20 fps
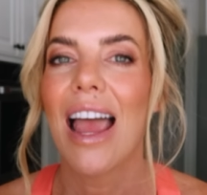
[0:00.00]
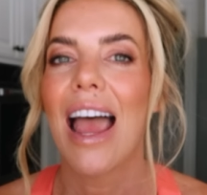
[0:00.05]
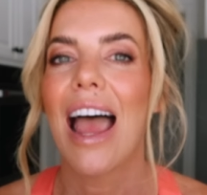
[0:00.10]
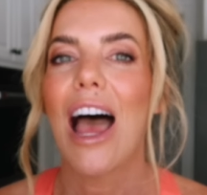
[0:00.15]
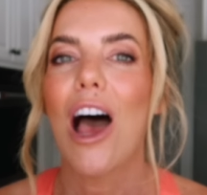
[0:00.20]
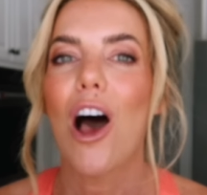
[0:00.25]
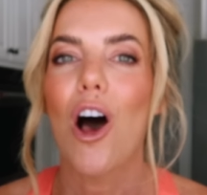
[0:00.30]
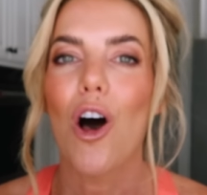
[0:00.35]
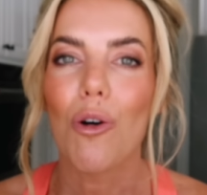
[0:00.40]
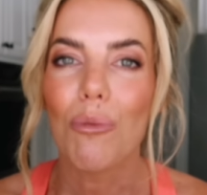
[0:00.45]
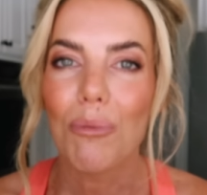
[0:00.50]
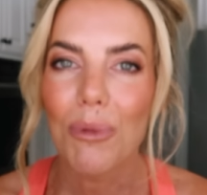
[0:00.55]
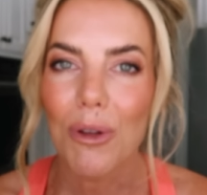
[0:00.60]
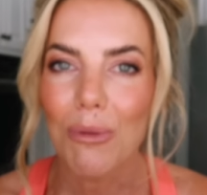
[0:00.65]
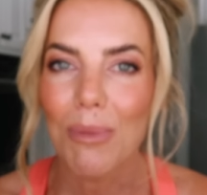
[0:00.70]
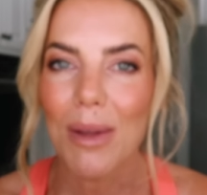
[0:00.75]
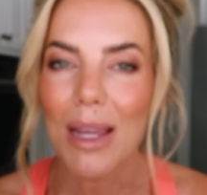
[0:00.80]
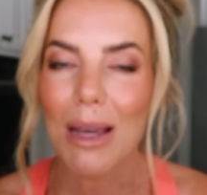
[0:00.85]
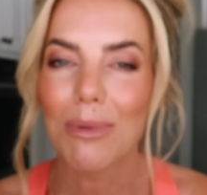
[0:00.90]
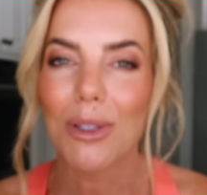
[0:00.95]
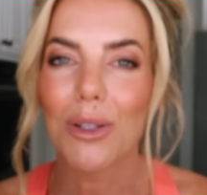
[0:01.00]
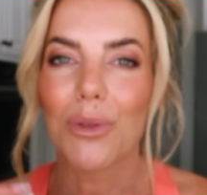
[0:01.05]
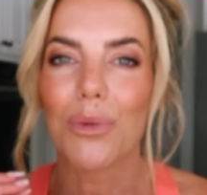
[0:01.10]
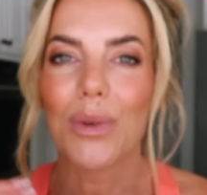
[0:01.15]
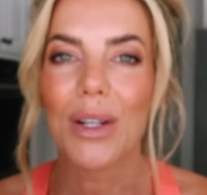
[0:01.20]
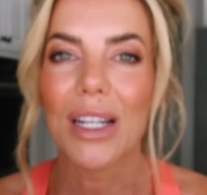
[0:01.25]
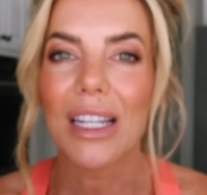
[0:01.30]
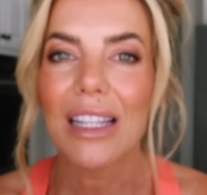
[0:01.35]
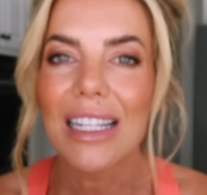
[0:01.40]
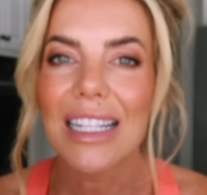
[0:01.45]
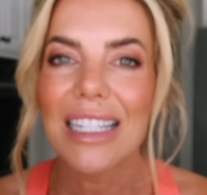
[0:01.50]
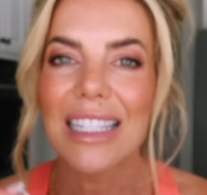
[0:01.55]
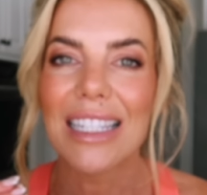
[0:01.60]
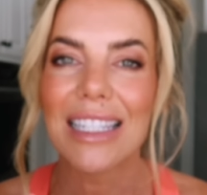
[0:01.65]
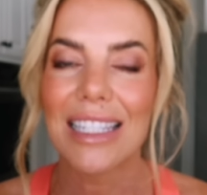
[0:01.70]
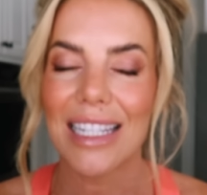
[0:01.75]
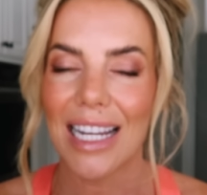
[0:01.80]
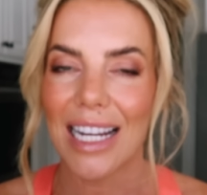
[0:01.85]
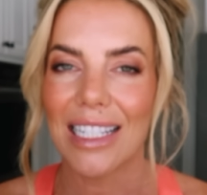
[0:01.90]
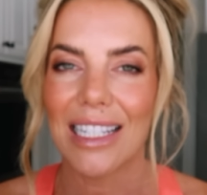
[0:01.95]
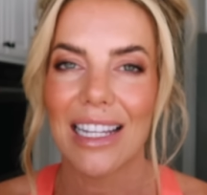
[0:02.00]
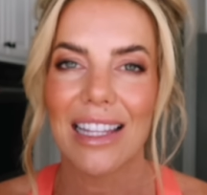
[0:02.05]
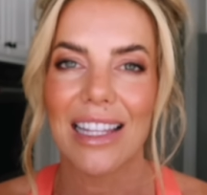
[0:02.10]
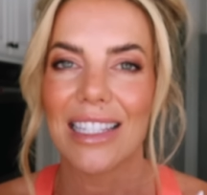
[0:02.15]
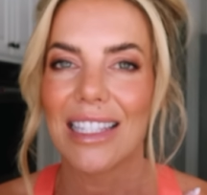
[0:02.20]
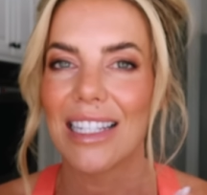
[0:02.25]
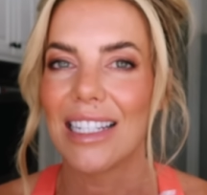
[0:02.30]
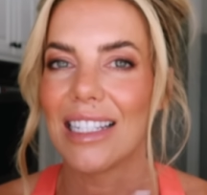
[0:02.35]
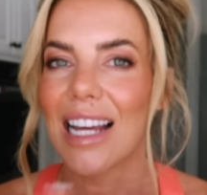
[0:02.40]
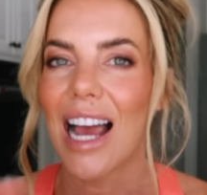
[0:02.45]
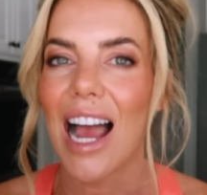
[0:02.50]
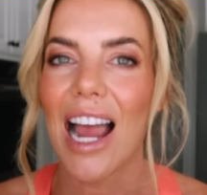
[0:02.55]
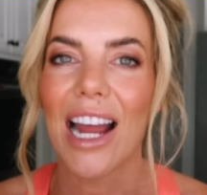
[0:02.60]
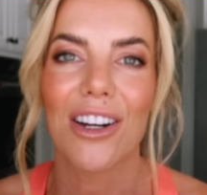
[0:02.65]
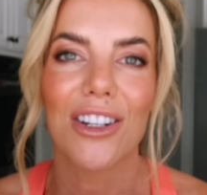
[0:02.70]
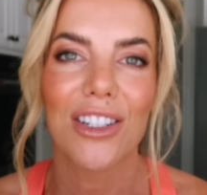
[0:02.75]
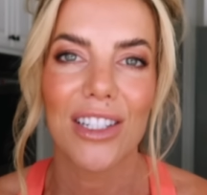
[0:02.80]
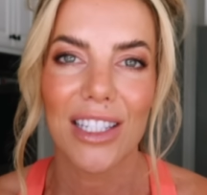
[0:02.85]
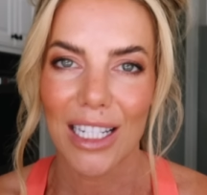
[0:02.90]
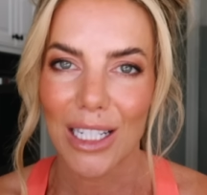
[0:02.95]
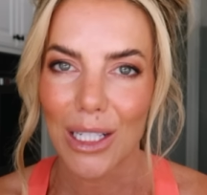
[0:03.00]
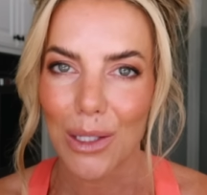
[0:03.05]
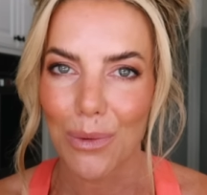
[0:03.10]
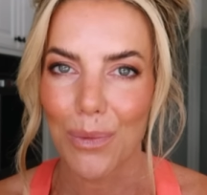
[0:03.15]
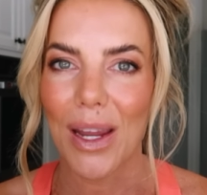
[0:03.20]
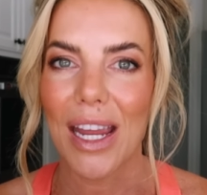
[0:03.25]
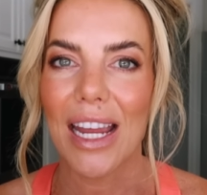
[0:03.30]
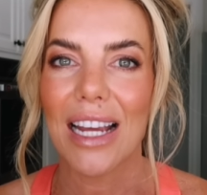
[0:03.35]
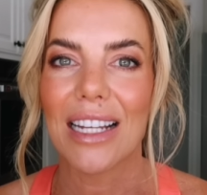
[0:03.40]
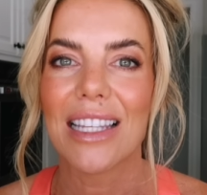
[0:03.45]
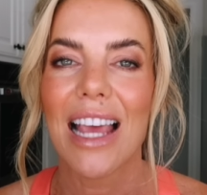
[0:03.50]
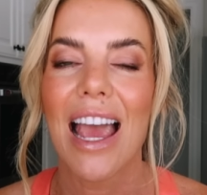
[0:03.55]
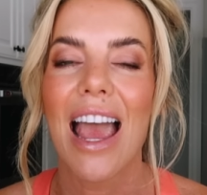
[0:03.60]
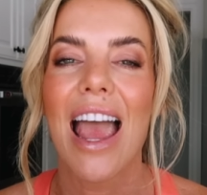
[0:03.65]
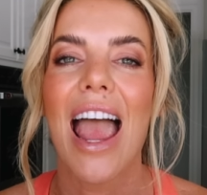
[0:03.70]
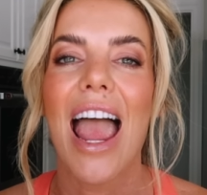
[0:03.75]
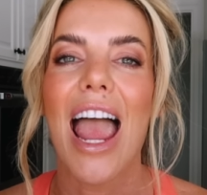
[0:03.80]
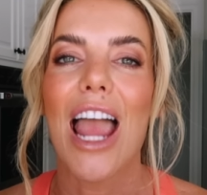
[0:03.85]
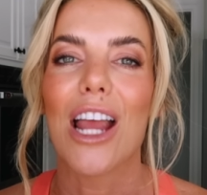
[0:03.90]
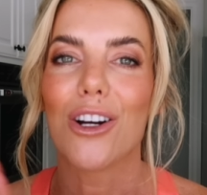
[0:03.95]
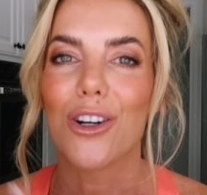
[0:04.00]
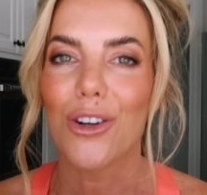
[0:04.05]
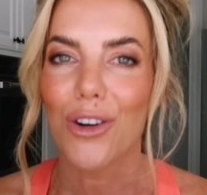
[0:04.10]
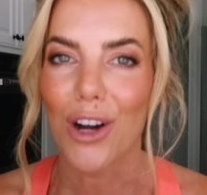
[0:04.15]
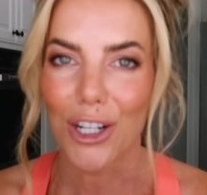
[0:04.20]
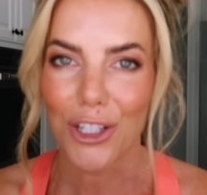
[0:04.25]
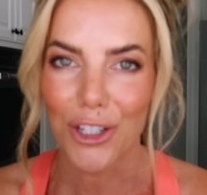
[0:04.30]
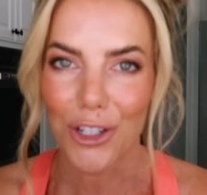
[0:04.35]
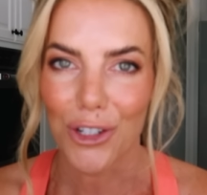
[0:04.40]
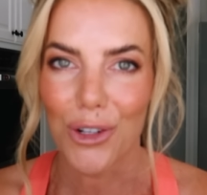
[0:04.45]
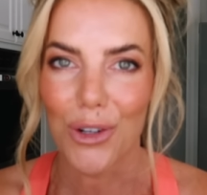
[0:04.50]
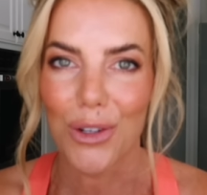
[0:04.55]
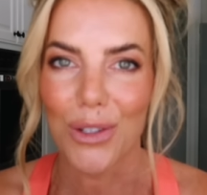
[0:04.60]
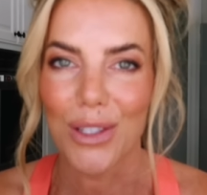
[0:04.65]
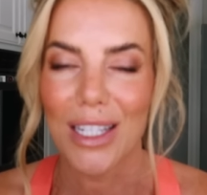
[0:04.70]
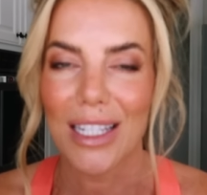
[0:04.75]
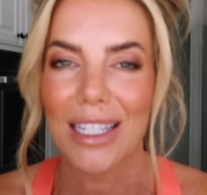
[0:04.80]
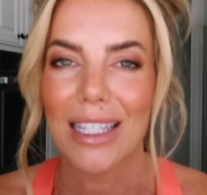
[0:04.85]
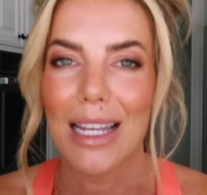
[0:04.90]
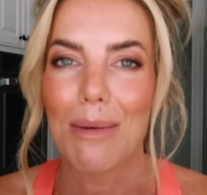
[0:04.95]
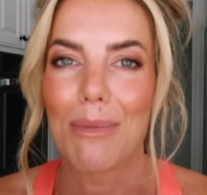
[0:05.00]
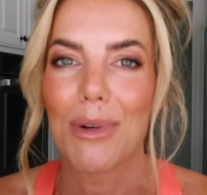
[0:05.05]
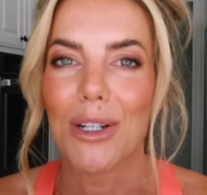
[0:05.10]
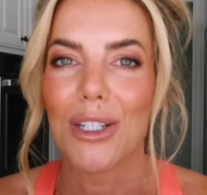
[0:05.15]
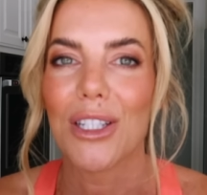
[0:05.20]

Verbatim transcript: help you be able to really stick to this entire six weeks and crush your goals this summer.